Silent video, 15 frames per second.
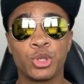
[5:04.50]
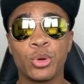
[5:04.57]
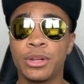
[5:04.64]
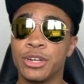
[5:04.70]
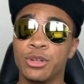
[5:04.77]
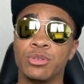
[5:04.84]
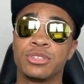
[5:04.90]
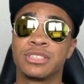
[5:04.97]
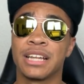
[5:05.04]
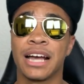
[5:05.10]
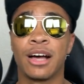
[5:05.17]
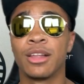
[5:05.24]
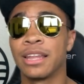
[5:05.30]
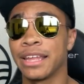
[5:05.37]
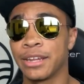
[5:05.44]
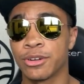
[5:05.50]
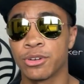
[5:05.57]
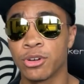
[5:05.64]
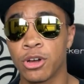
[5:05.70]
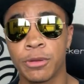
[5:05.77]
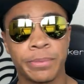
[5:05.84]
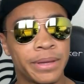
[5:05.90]
to a new style
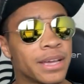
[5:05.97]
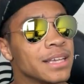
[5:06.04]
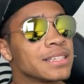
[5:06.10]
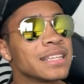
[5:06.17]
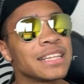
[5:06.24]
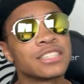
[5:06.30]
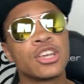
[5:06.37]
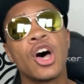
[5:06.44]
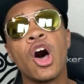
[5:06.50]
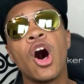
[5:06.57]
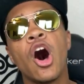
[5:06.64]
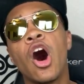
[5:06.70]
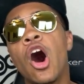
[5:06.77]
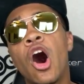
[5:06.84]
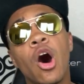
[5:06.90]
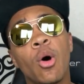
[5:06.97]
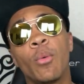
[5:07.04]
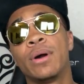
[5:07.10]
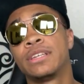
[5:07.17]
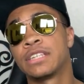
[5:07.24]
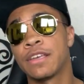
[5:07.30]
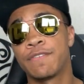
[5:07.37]
later on, because that's
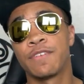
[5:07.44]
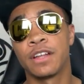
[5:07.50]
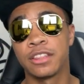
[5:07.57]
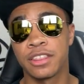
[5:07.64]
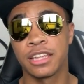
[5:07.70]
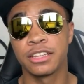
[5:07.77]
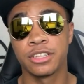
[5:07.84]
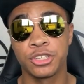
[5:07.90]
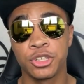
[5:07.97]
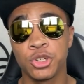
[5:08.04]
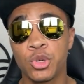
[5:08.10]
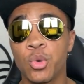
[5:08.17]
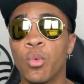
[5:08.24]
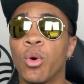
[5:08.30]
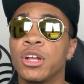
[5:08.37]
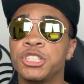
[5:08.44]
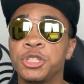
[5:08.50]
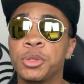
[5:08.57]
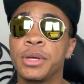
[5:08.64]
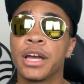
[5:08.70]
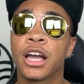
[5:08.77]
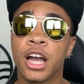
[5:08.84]
always a fun thing to do once
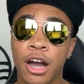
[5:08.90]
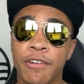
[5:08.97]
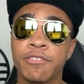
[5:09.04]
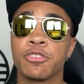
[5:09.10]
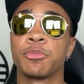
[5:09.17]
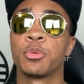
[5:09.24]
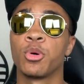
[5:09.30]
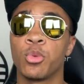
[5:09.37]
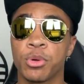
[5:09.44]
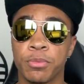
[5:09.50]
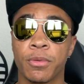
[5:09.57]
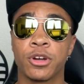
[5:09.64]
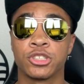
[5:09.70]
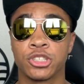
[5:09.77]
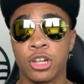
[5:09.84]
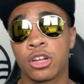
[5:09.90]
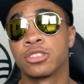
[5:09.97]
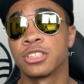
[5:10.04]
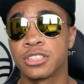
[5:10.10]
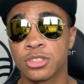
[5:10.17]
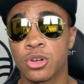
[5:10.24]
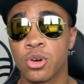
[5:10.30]
you get comfortable with martial
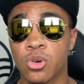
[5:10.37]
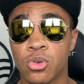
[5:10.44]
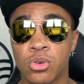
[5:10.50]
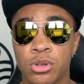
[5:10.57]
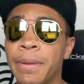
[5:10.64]
arts as a whole.